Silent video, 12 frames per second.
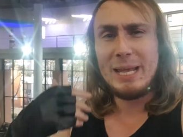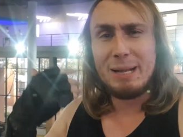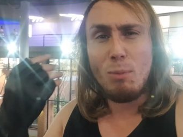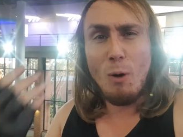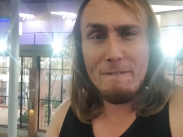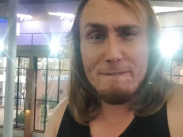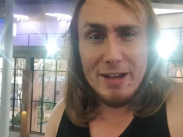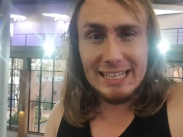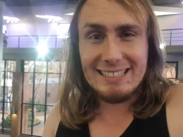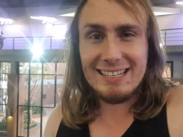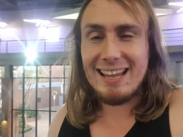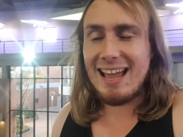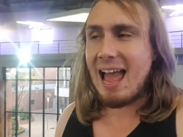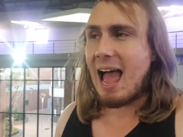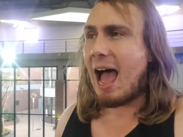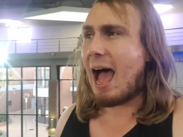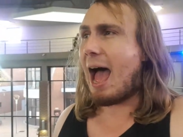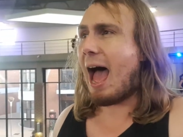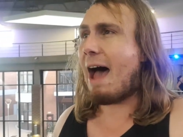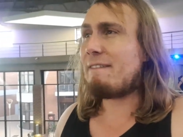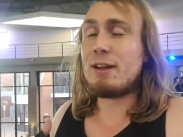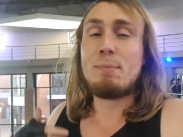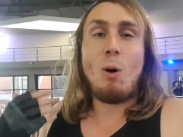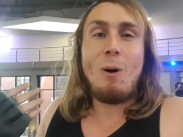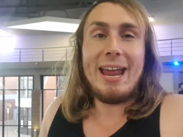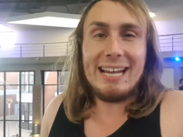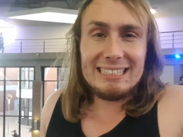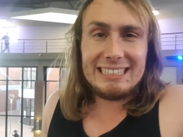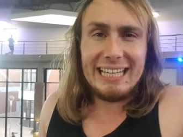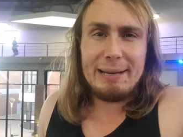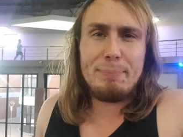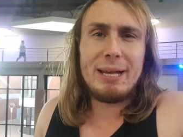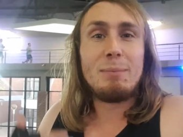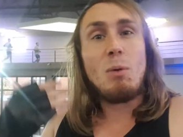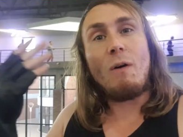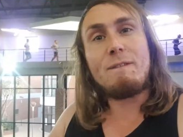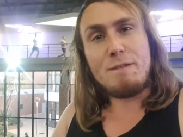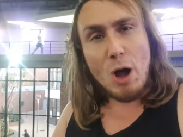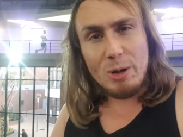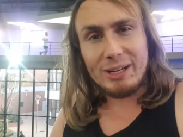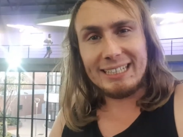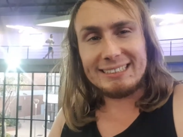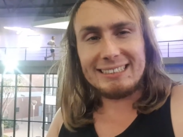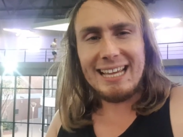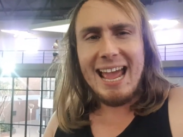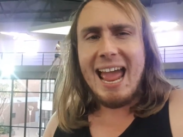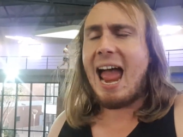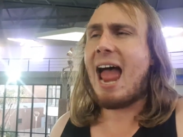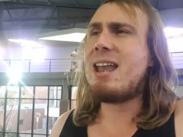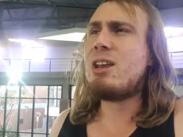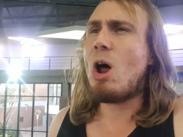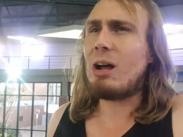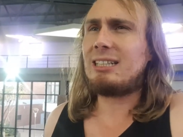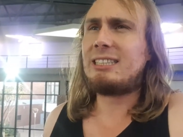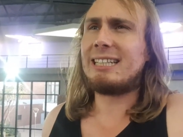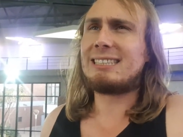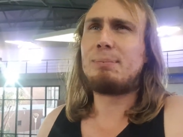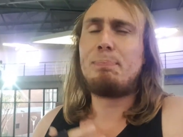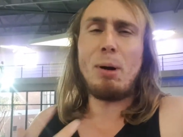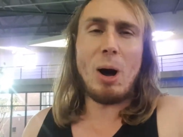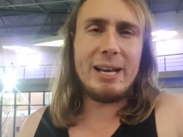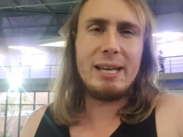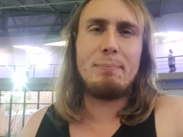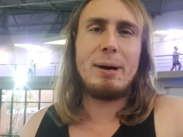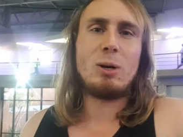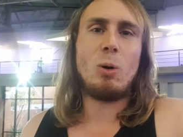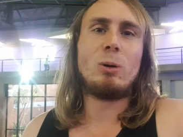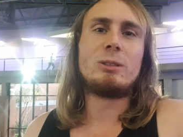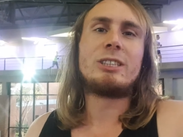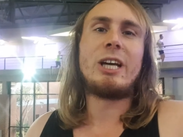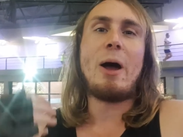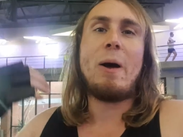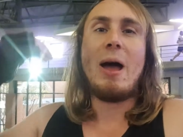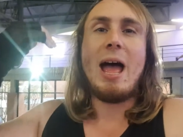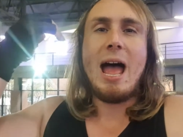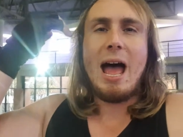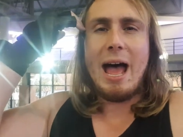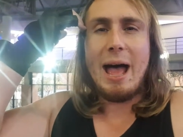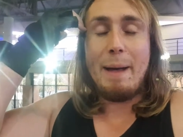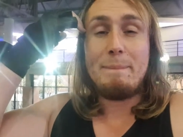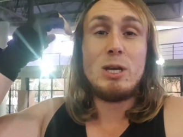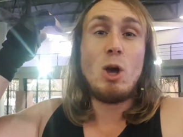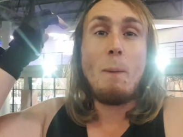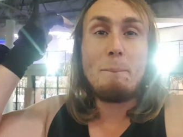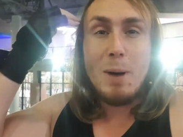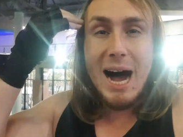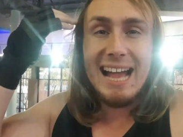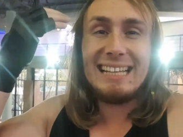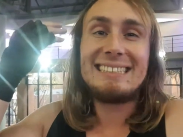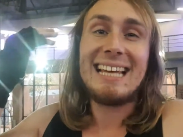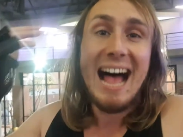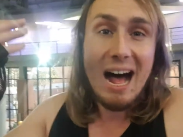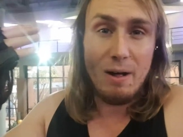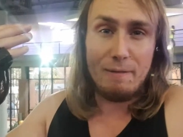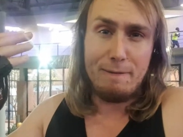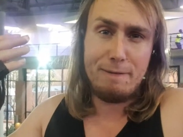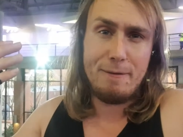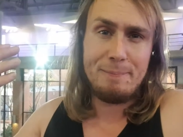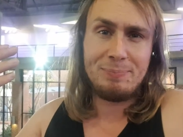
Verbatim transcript: Being more fit, uh, having more energy, being more focused, and not just body, but also um, your mind's health.